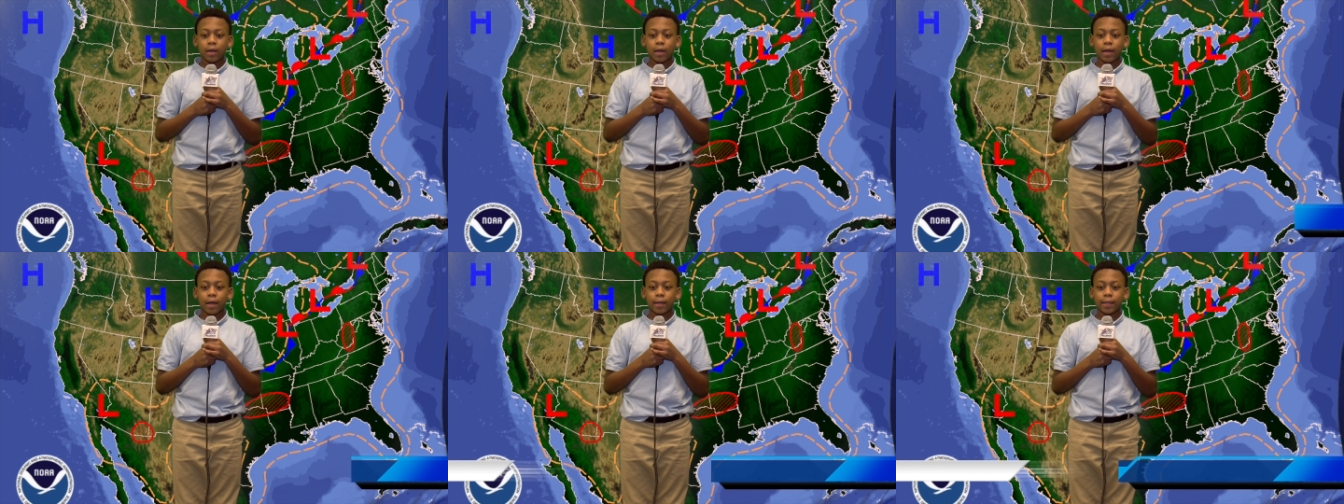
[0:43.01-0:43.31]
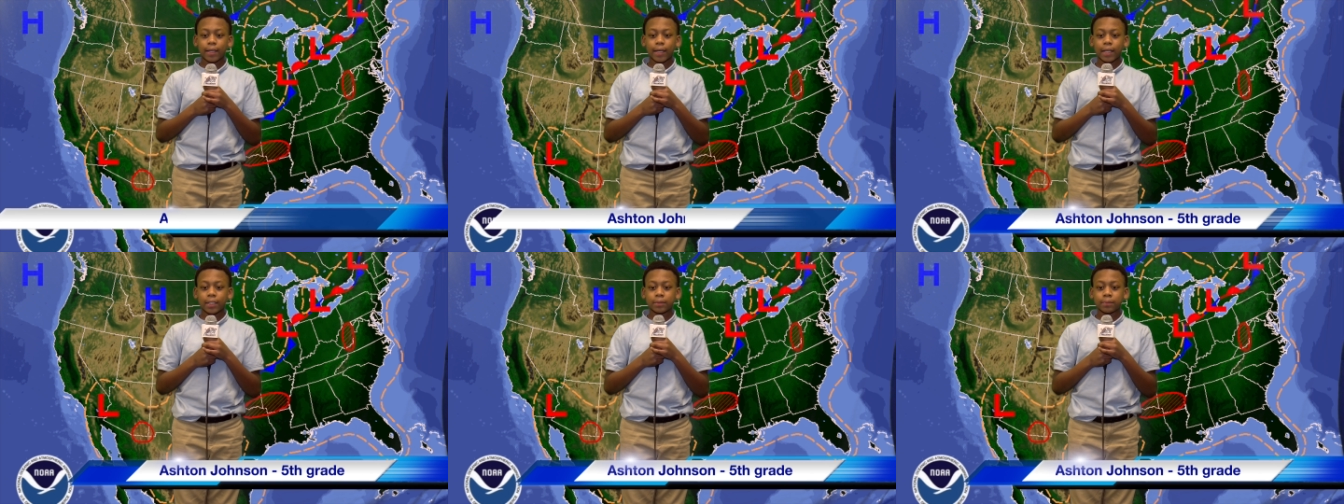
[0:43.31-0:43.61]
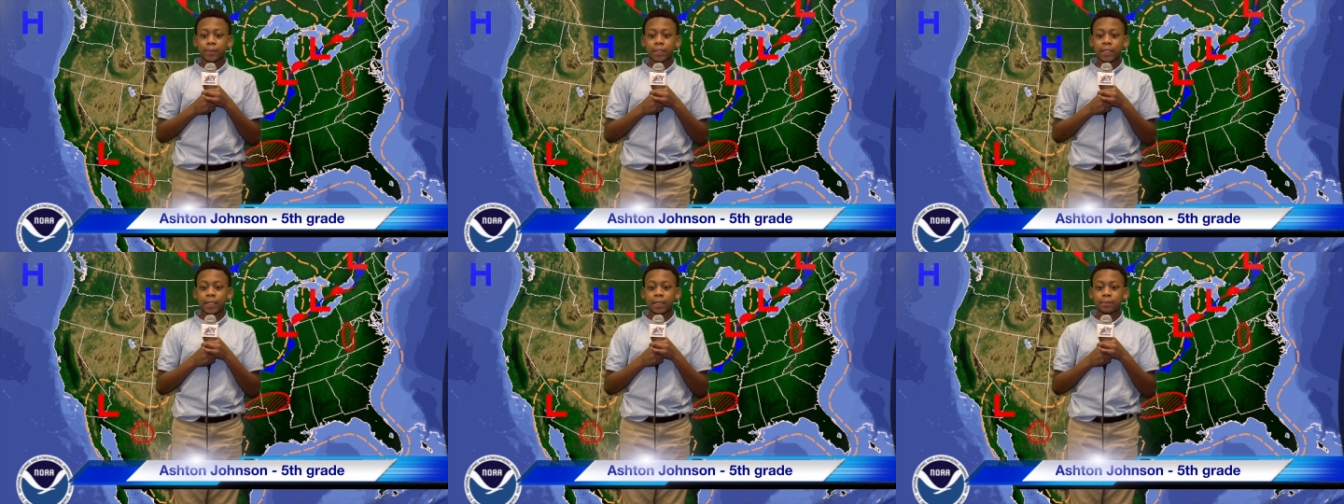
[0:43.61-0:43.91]
Hi guys,
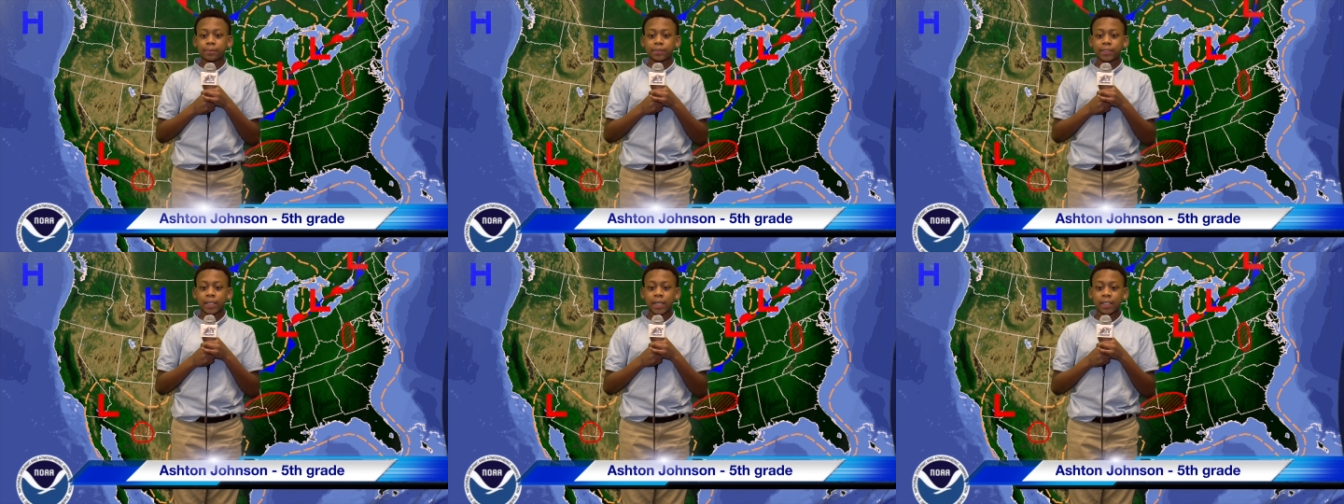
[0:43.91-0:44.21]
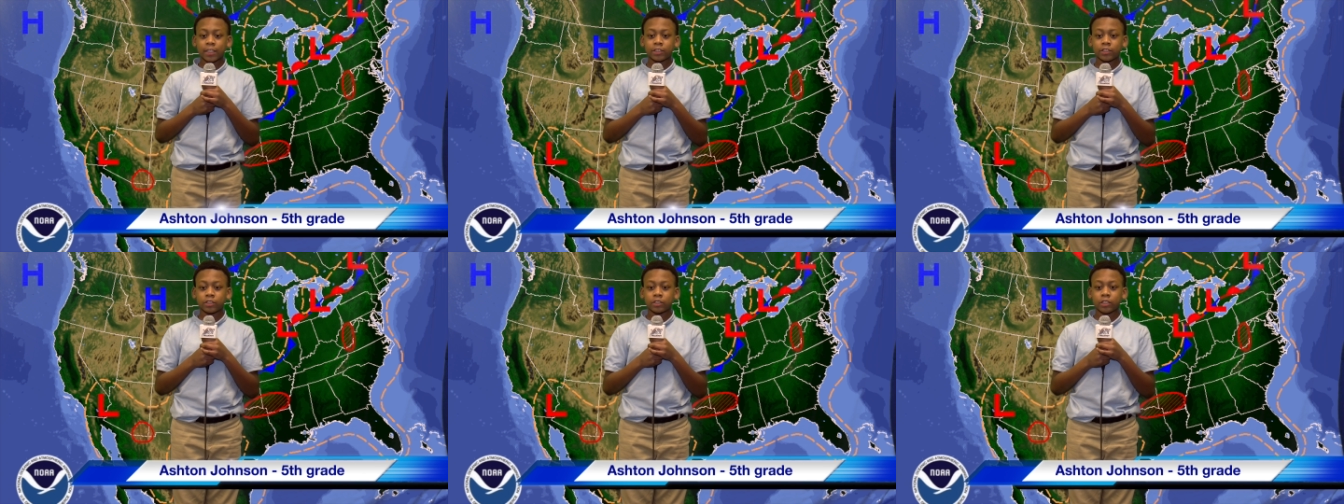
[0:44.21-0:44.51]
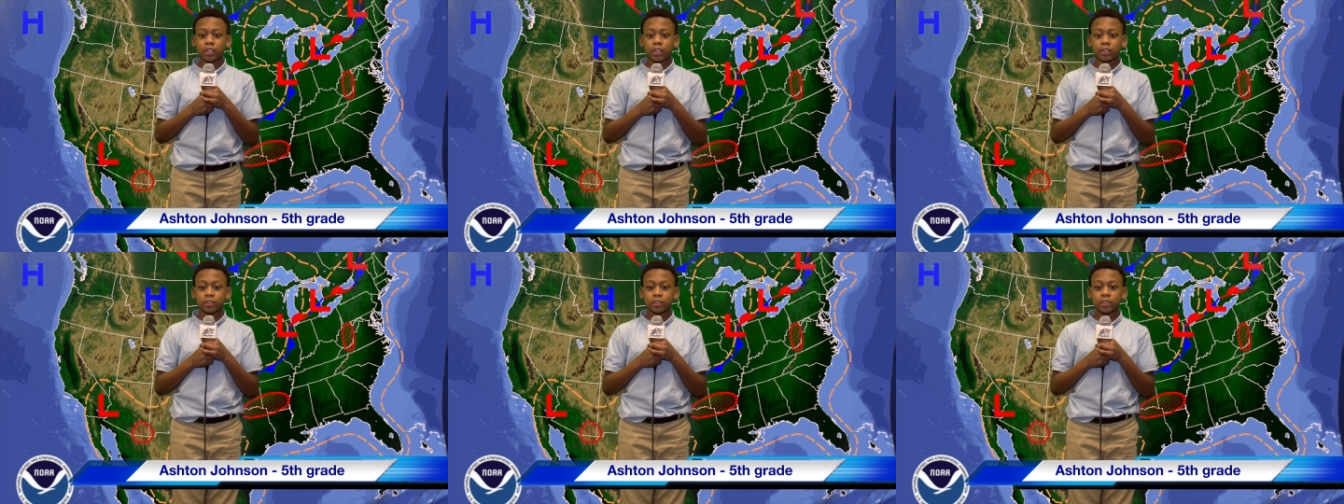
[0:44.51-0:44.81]
my name is Ashton
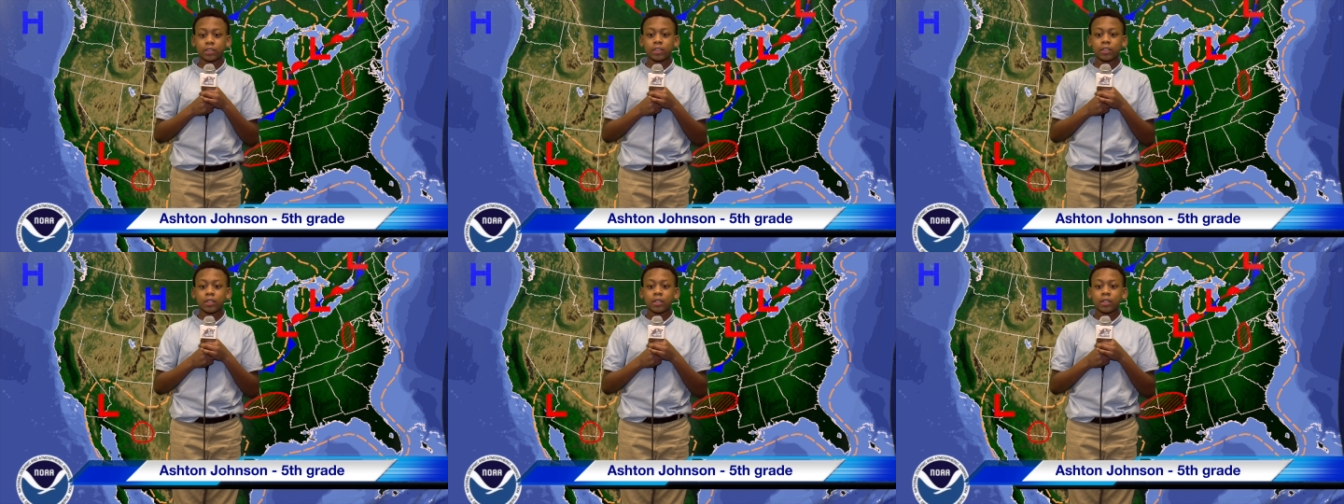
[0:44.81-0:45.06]
Johnson.